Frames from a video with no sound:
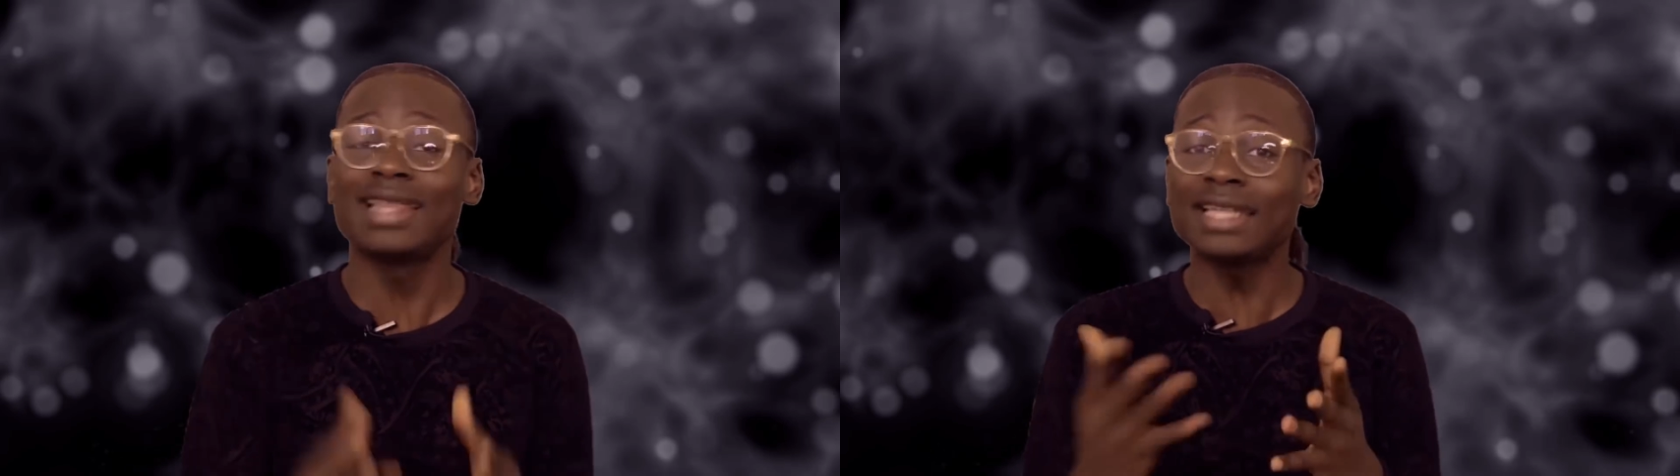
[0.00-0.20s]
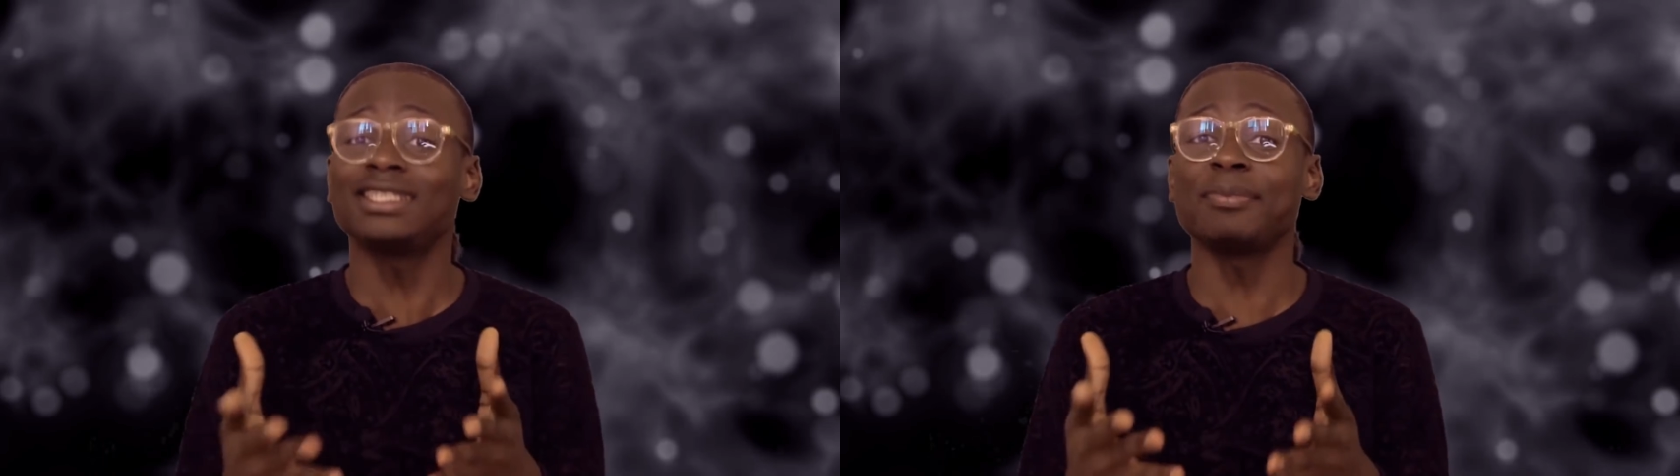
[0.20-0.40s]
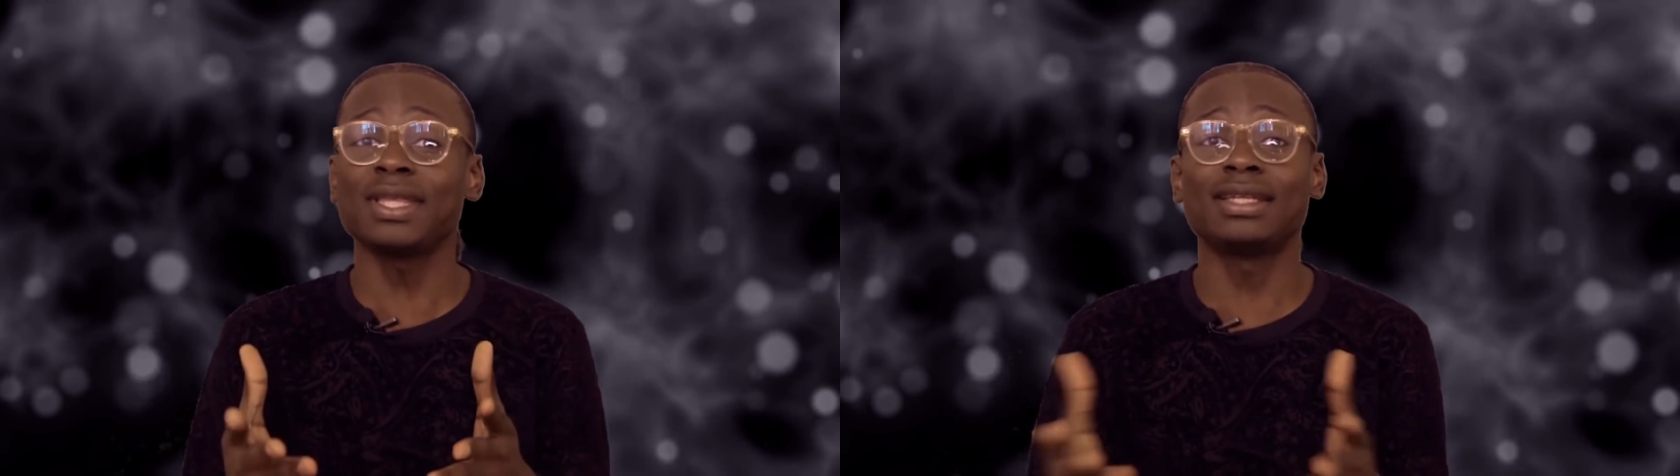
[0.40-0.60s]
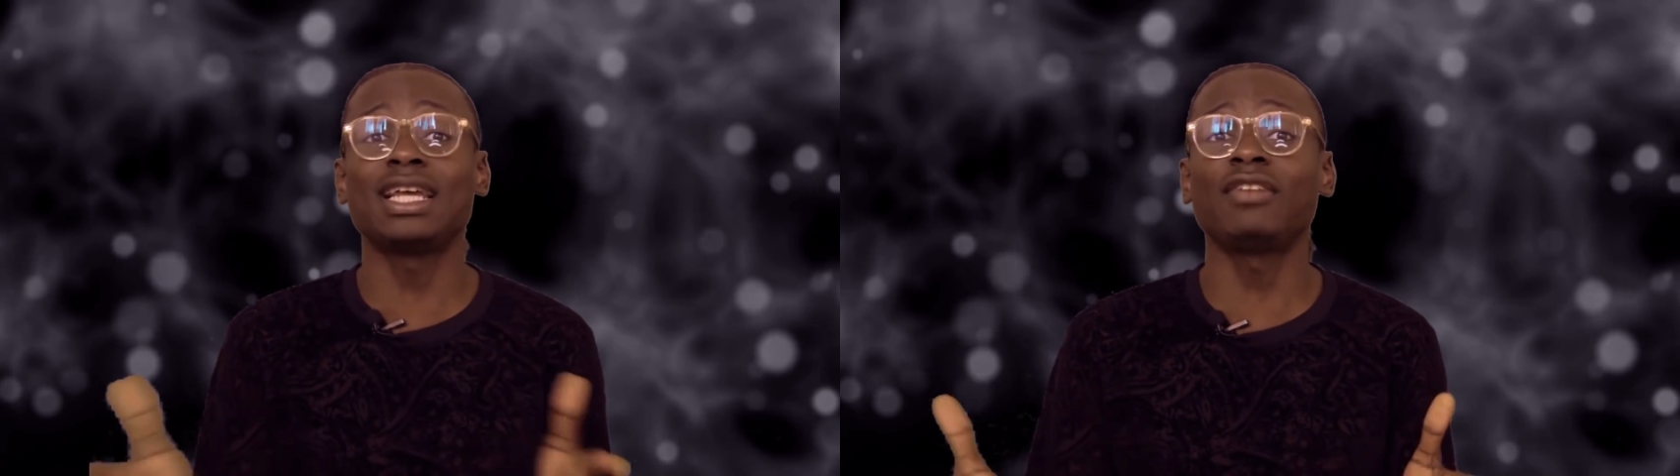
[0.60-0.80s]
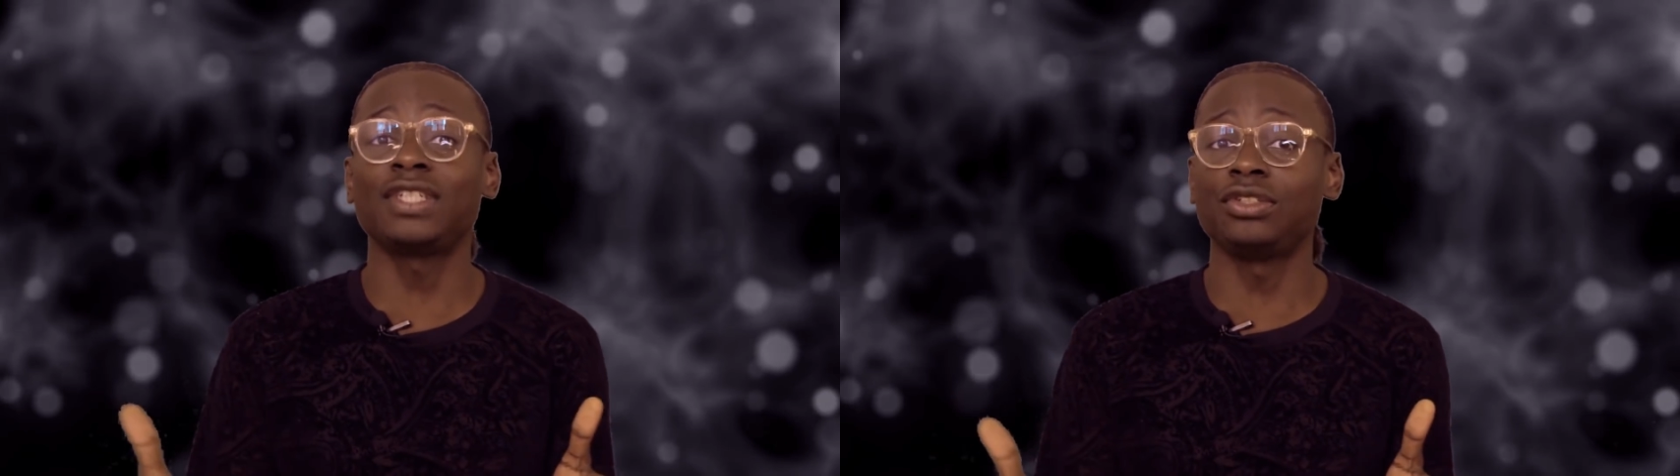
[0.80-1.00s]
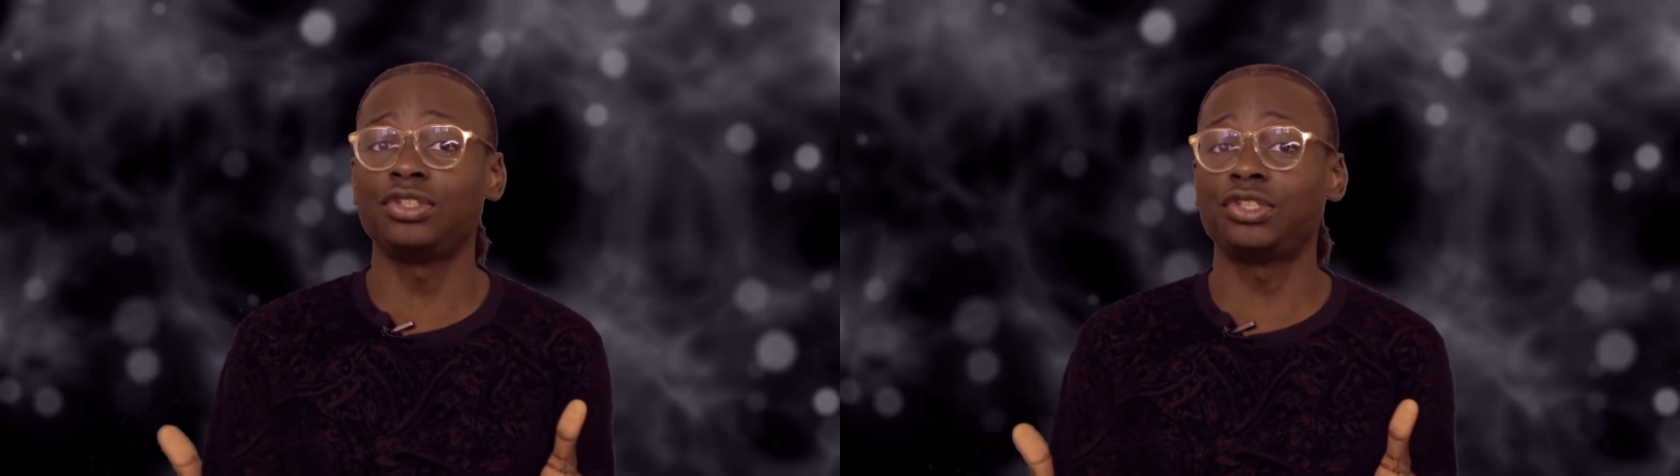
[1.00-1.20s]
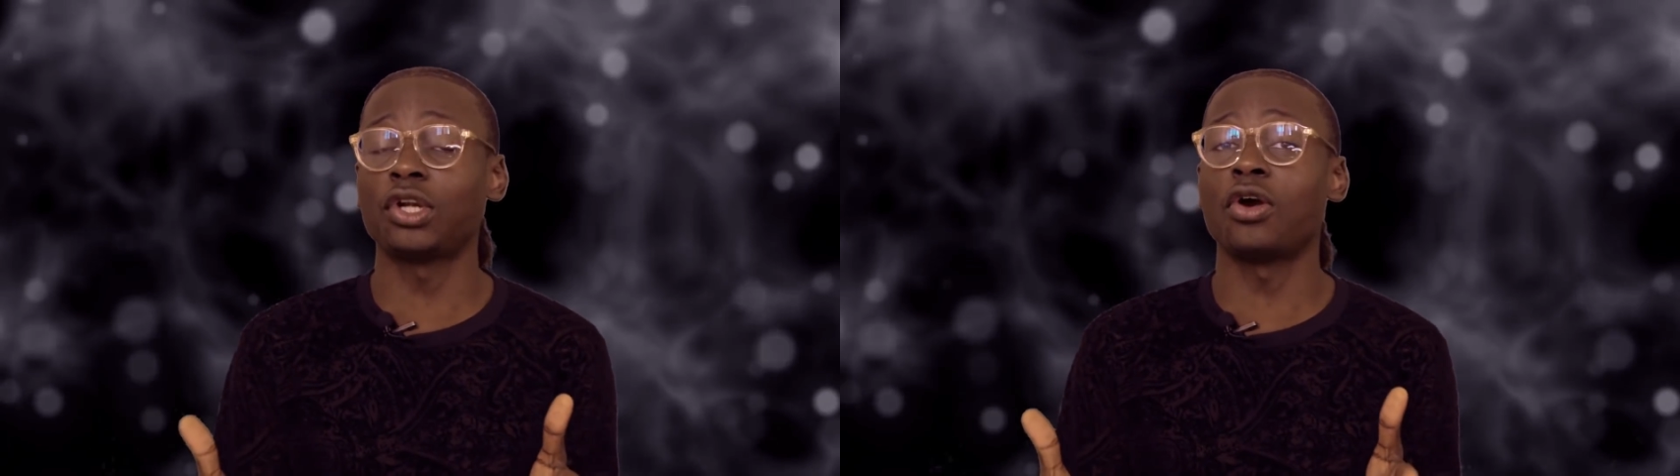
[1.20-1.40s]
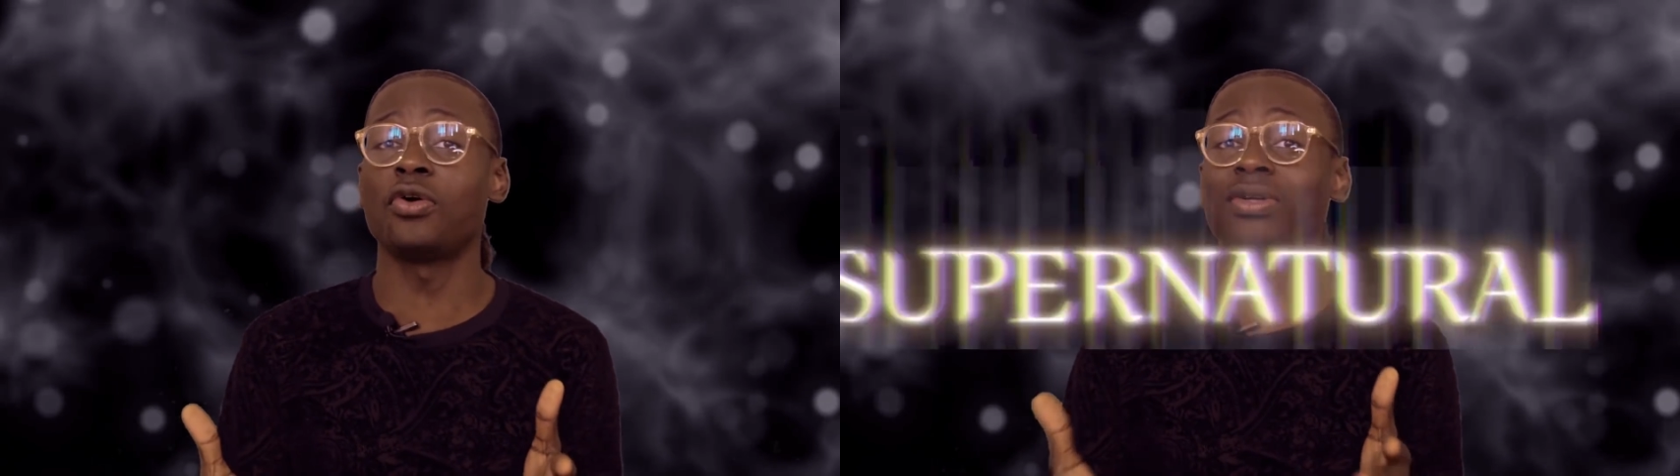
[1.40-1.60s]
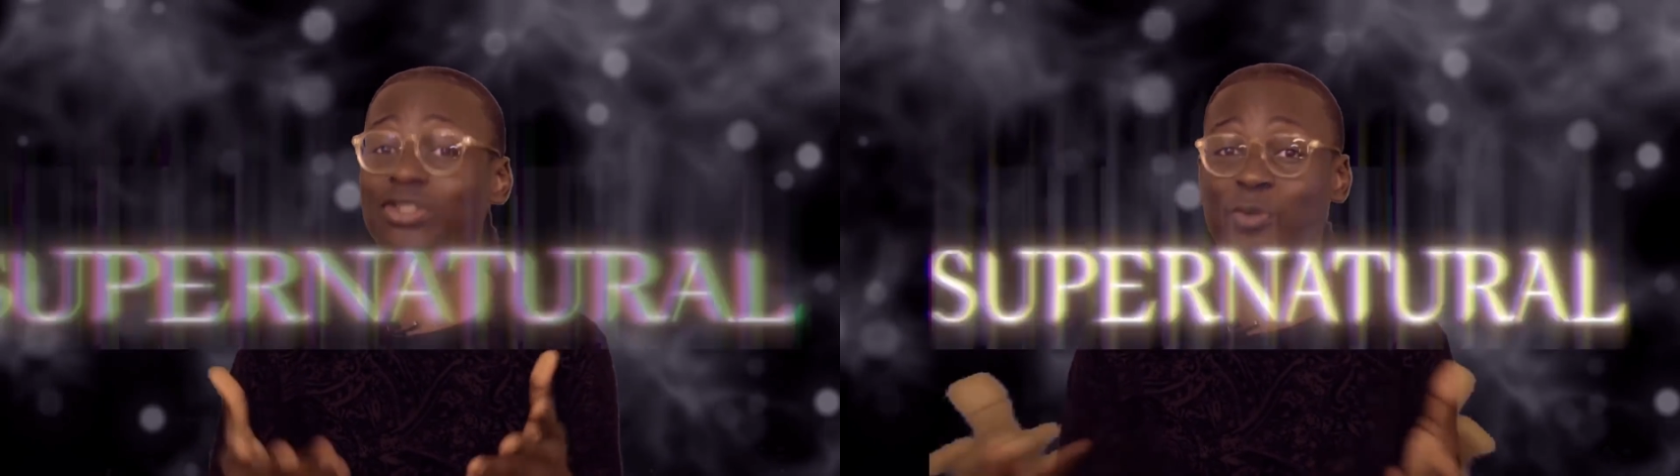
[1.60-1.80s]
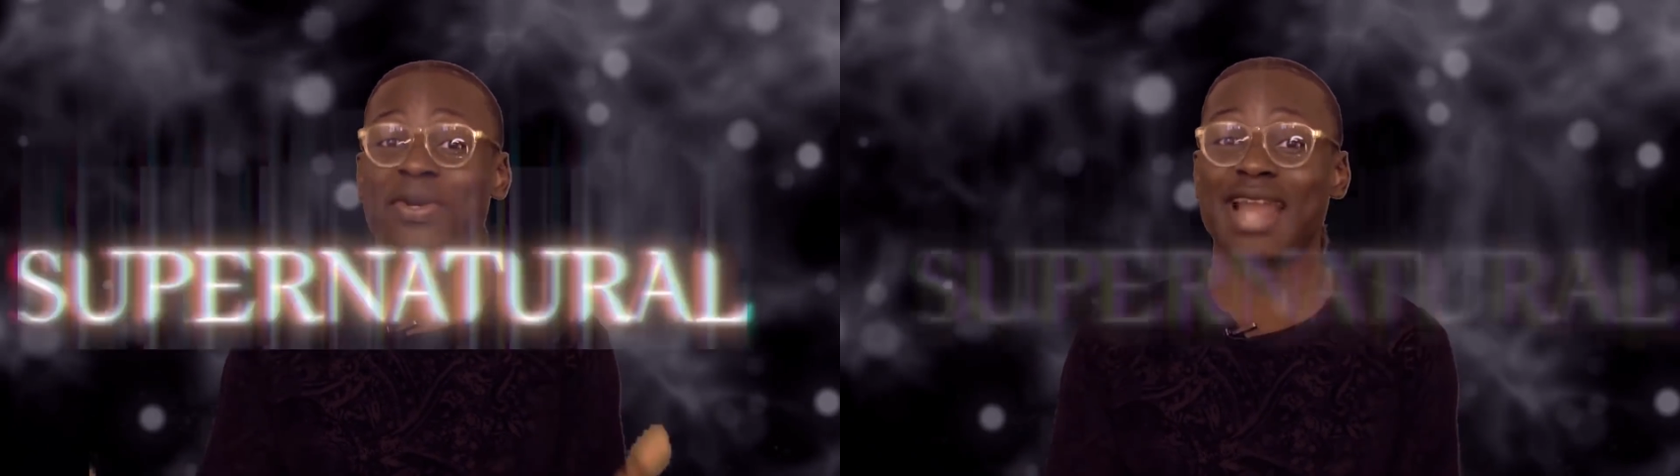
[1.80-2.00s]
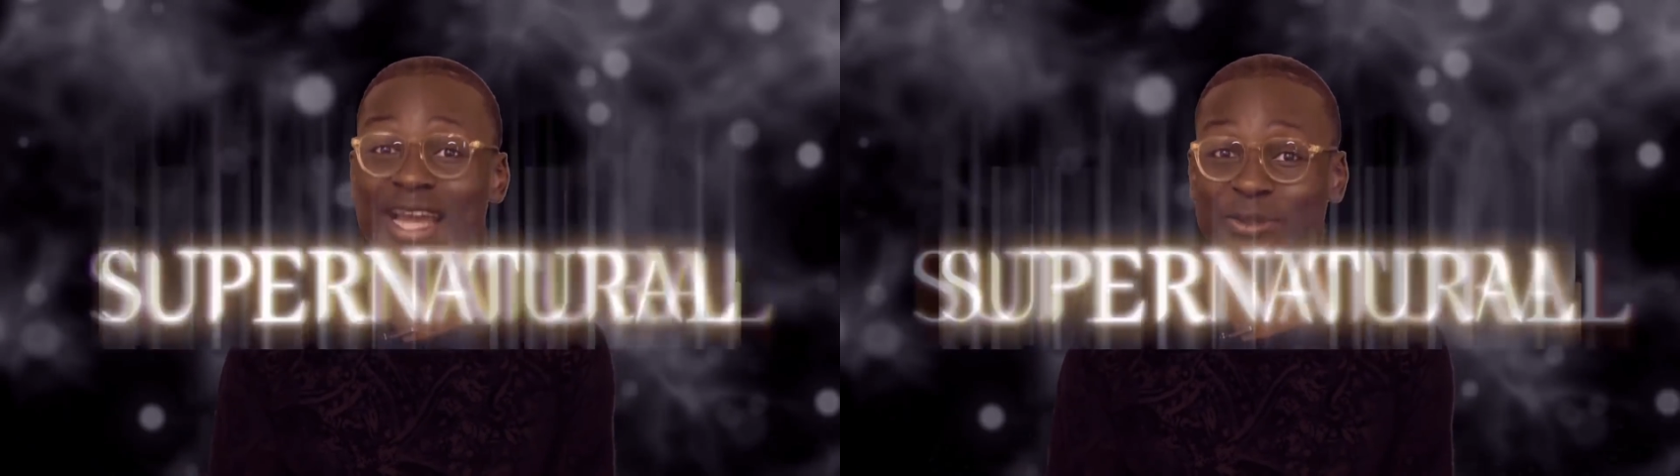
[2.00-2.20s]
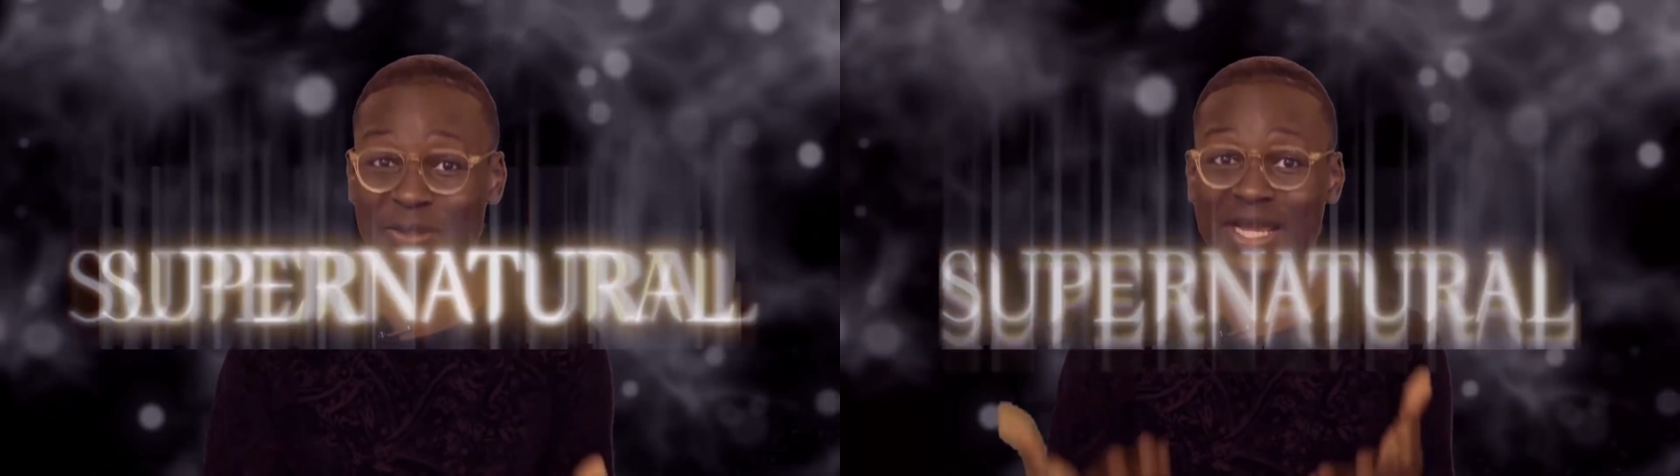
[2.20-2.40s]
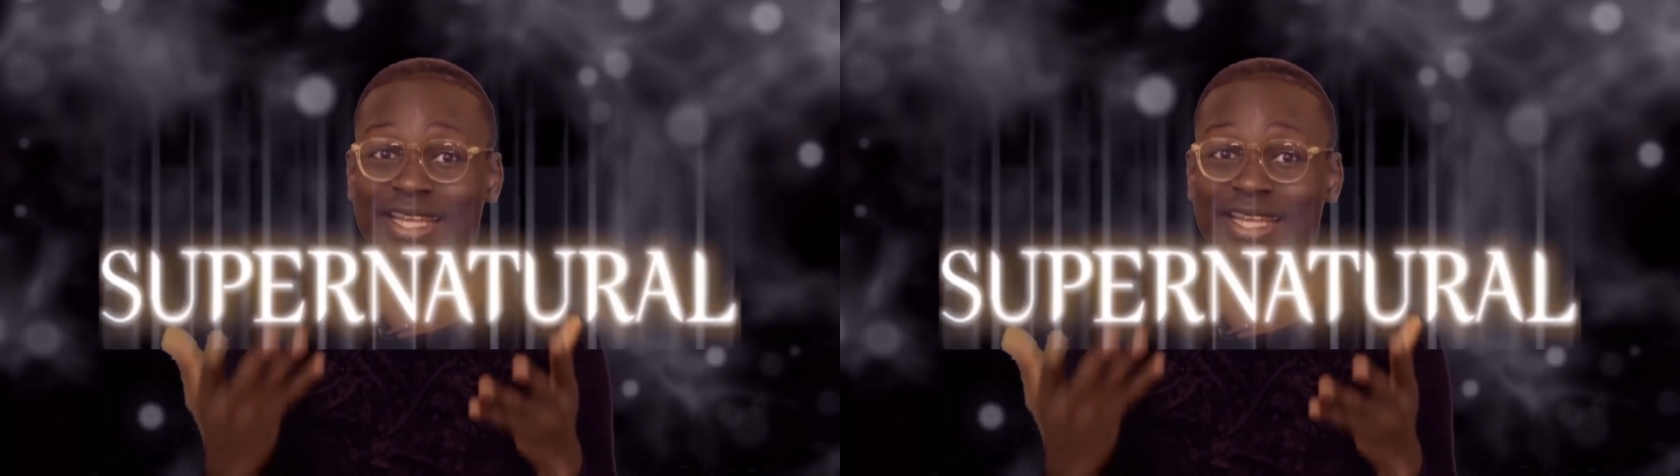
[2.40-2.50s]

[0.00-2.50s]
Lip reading: That's something the television show Supernatural